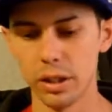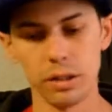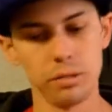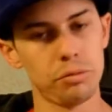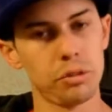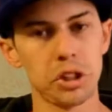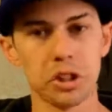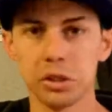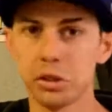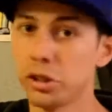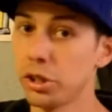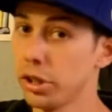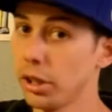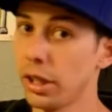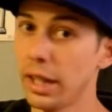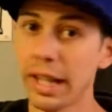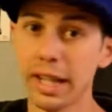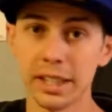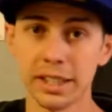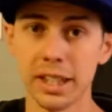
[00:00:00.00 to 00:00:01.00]
just, just
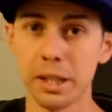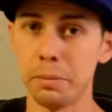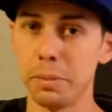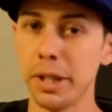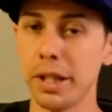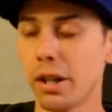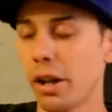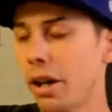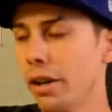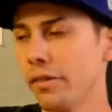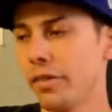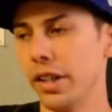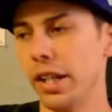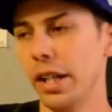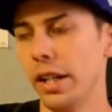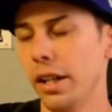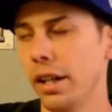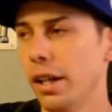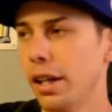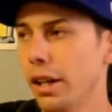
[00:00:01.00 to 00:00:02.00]
like I said, be
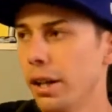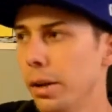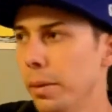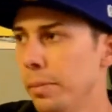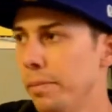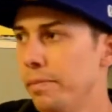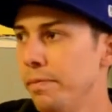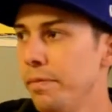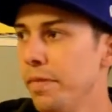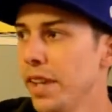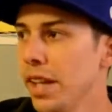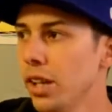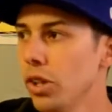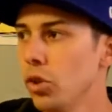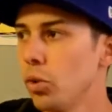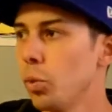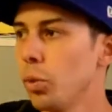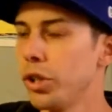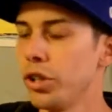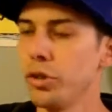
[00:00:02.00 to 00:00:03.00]
confident. Um,
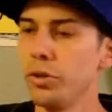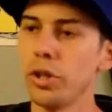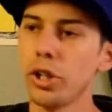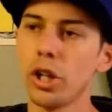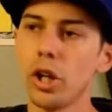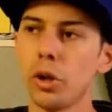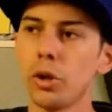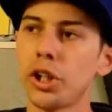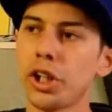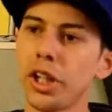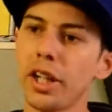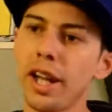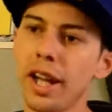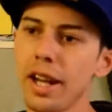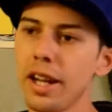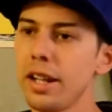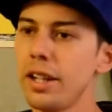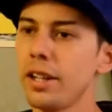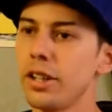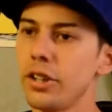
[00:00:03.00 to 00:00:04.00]
when you
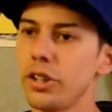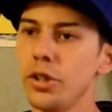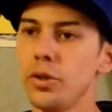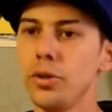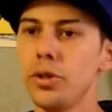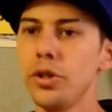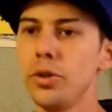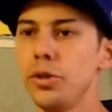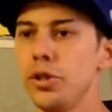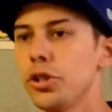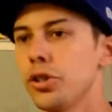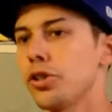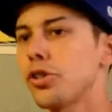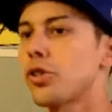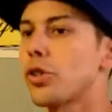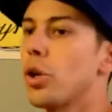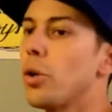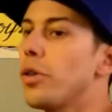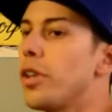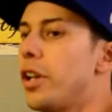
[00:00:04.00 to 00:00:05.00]
negotiate, you, you just
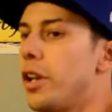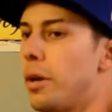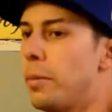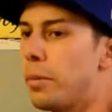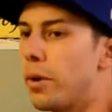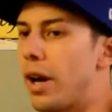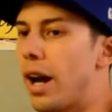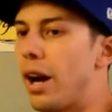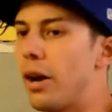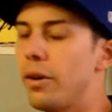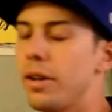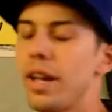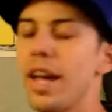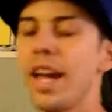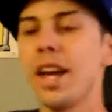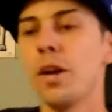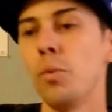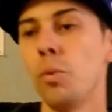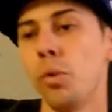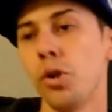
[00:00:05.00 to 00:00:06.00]
throw the number out.
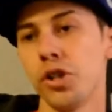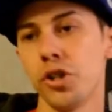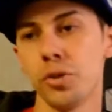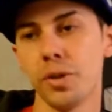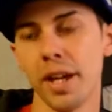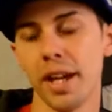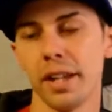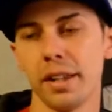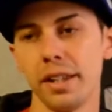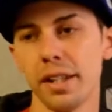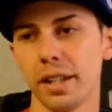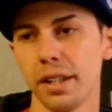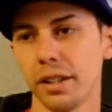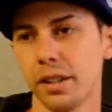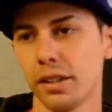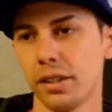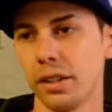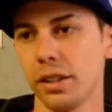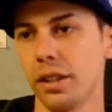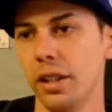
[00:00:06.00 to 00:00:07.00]
Hey, would you take
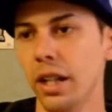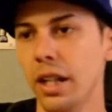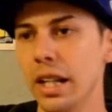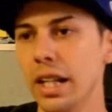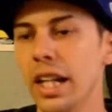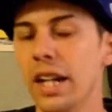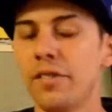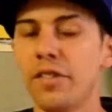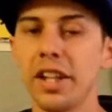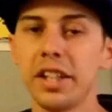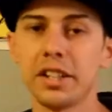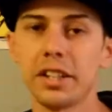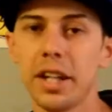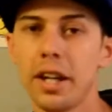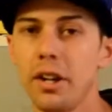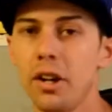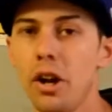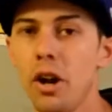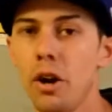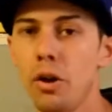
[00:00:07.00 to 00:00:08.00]
this? If they say
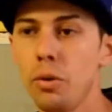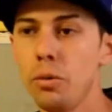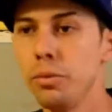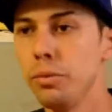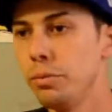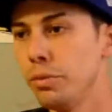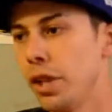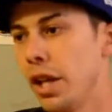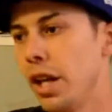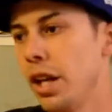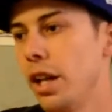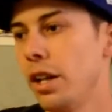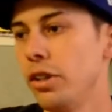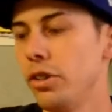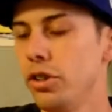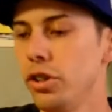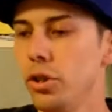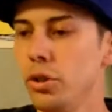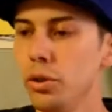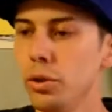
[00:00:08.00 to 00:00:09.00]
no, then
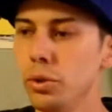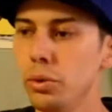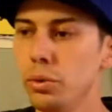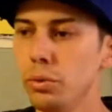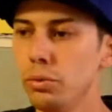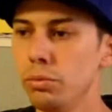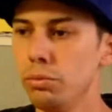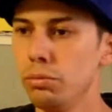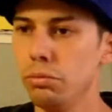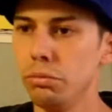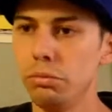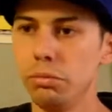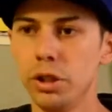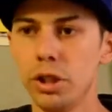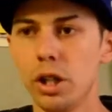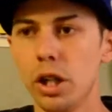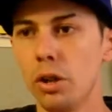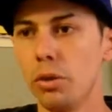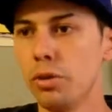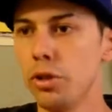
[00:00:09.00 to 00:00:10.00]
you you
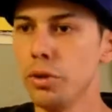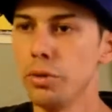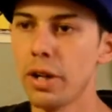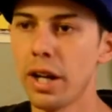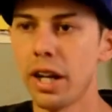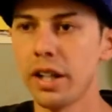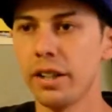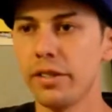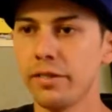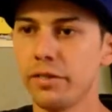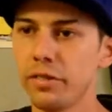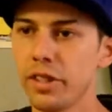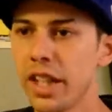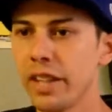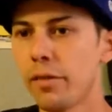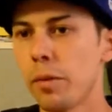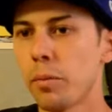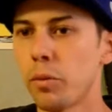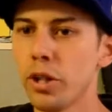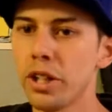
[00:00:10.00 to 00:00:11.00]
know you kind of give
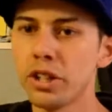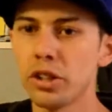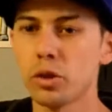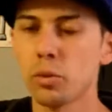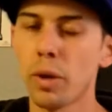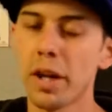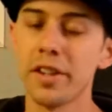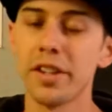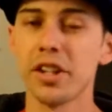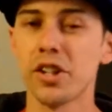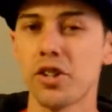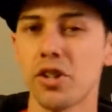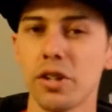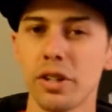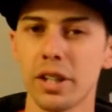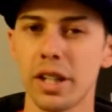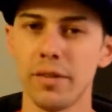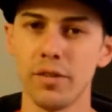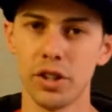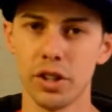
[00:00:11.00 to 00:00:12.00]
them reasons why they
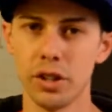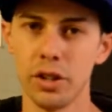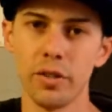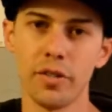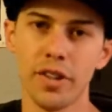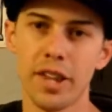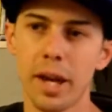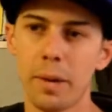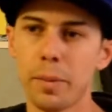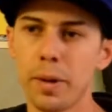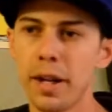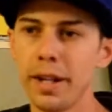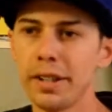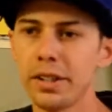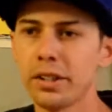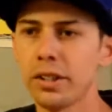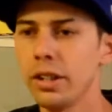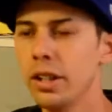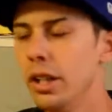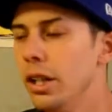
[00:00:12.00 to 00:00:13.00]
should give it to you for that
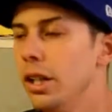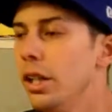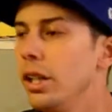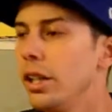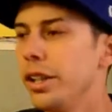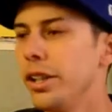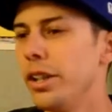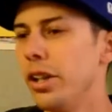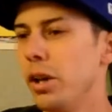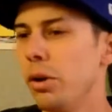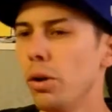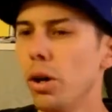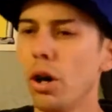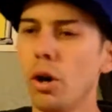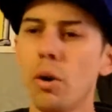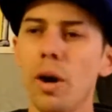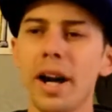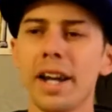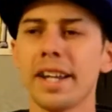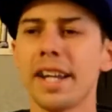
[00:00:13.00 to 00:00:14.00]
price. You know,
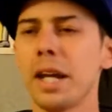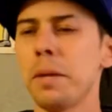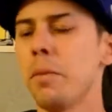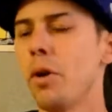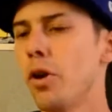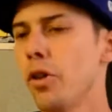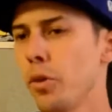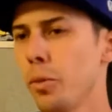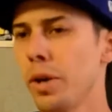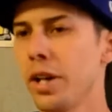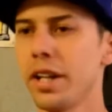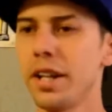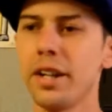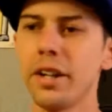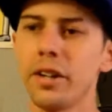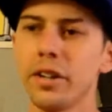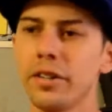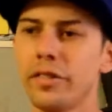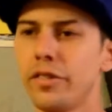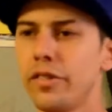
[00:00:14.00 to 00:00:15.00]
oh, I came all the way
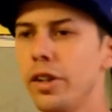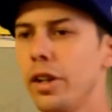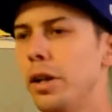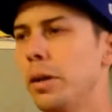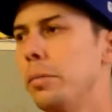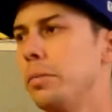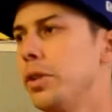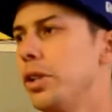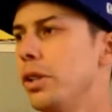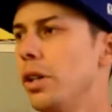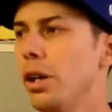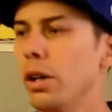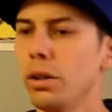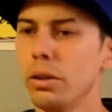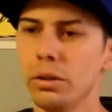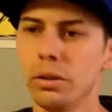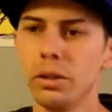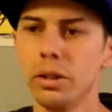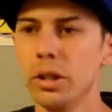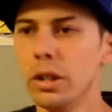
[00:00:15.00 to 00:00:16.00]
here from you know